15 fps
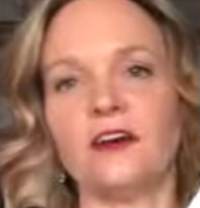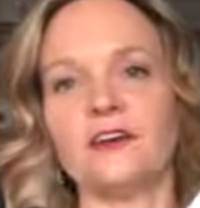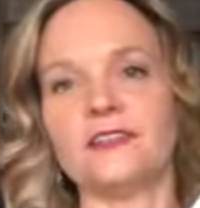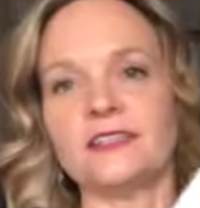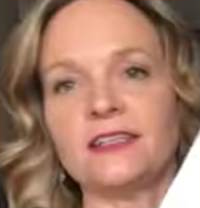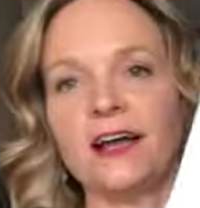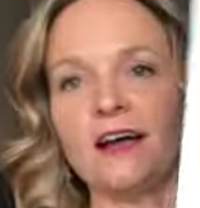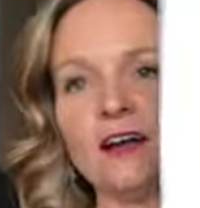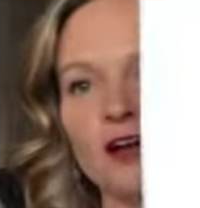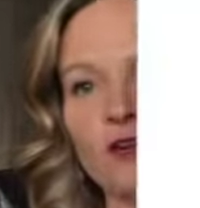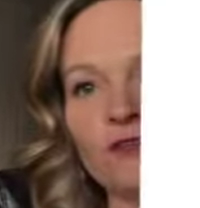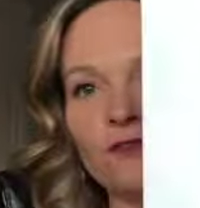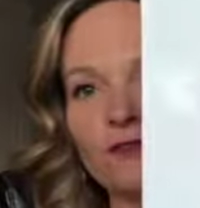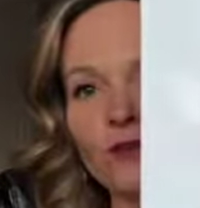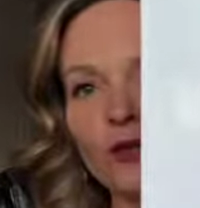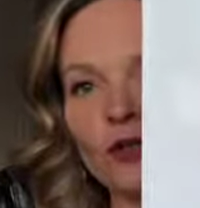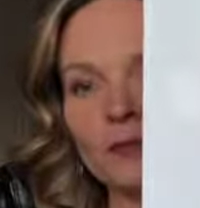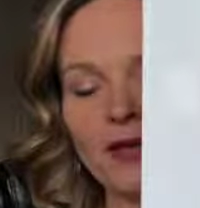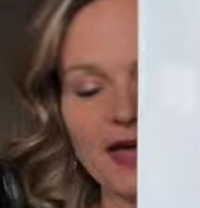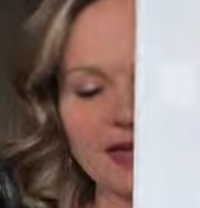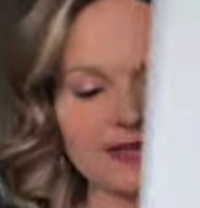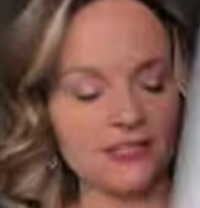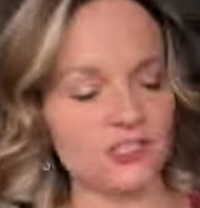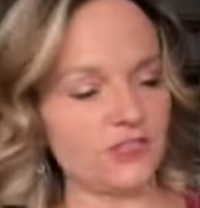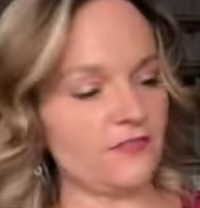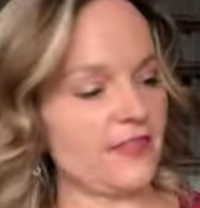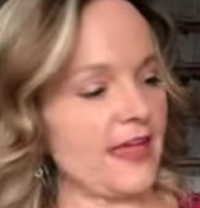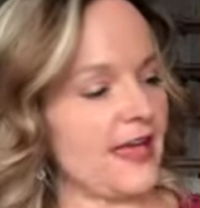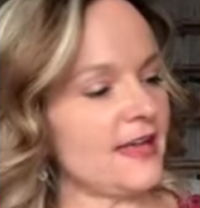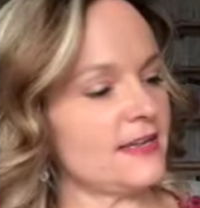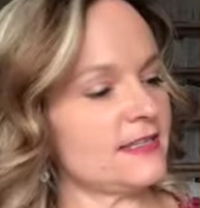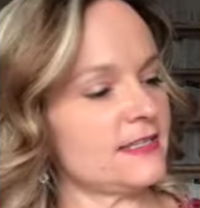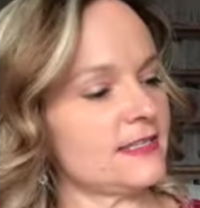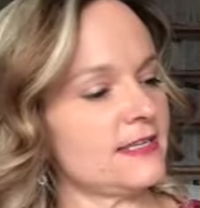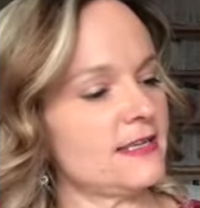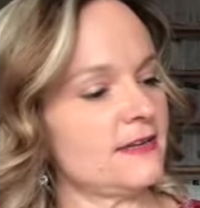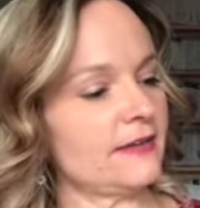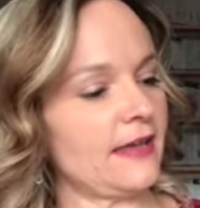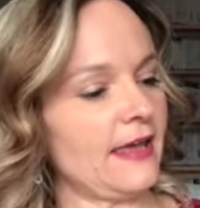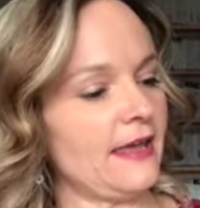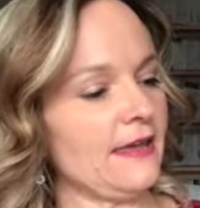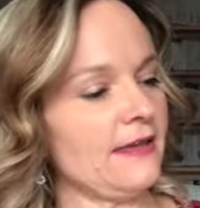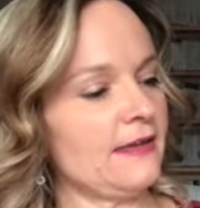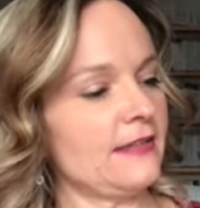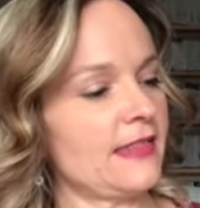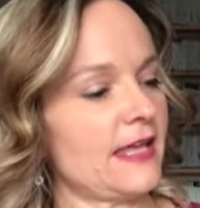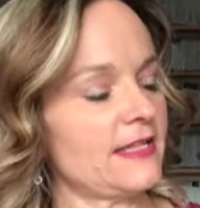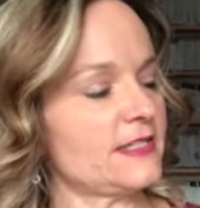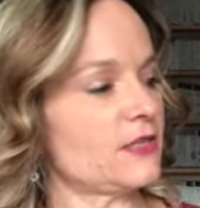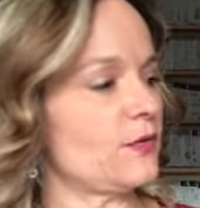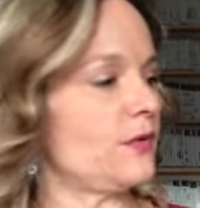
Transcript: cardstock, a full package of that. Okay, that's